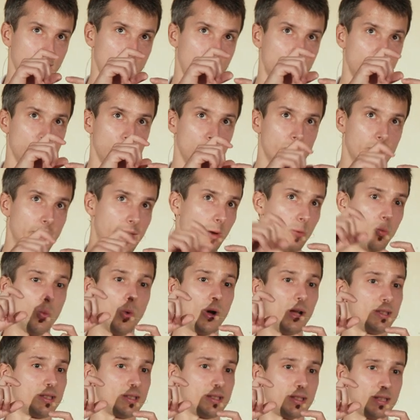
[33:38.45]
do like
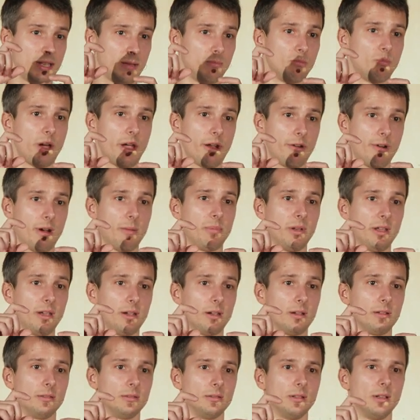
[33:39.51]
one standby
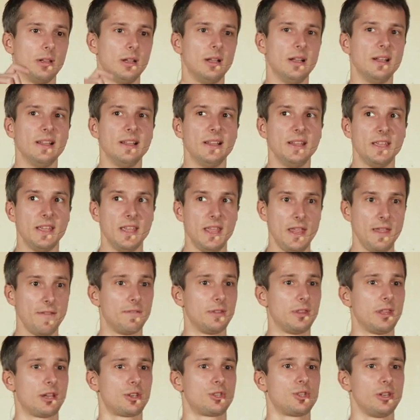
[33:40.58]
replica, if
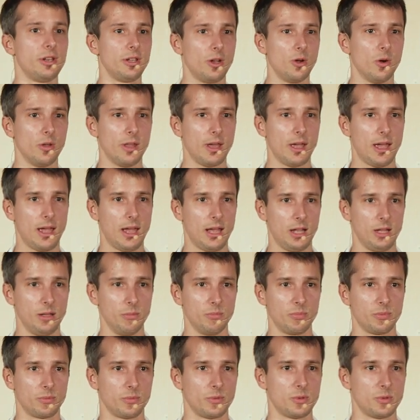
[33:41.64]
it actually gonna help.